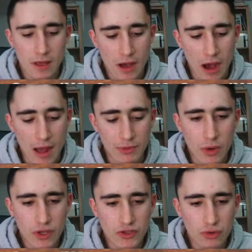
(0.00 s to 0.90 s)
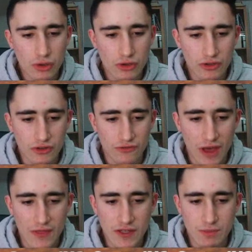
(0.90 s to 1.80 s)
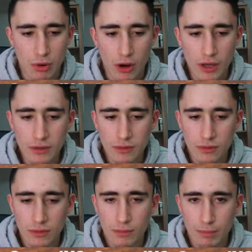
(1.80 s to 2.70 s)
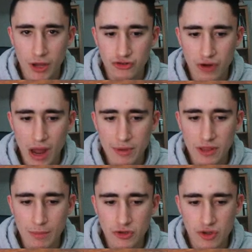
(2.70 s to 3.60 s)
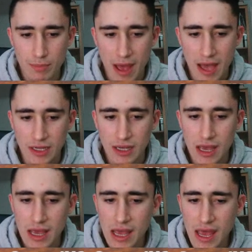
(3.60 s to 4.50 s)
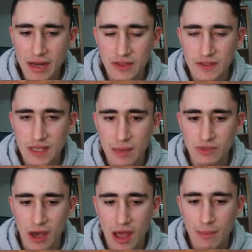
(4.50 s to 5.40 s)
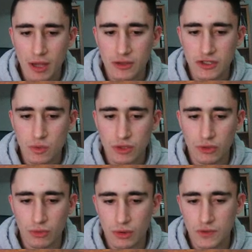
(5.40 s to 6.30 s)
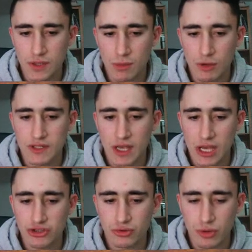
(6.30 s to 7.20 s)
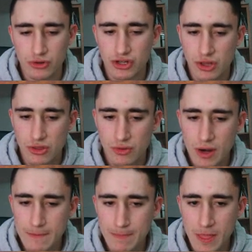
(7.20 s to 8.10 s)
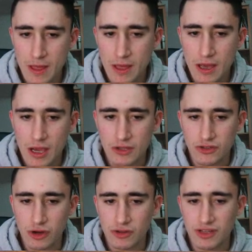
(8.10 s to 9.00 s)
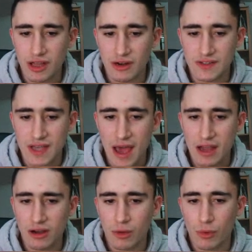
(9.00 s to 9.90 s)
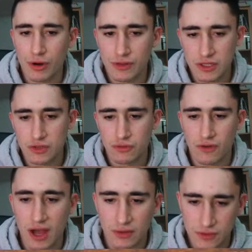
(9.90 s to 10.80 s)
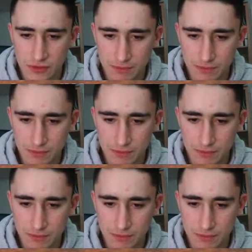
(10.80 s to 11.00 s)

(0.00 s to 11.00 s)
I'm going to defend this pawn by dropping the bishop back, and at the same time, I can swing the rook somewhere to h3 or g3 and start to get an attack on one of these two files.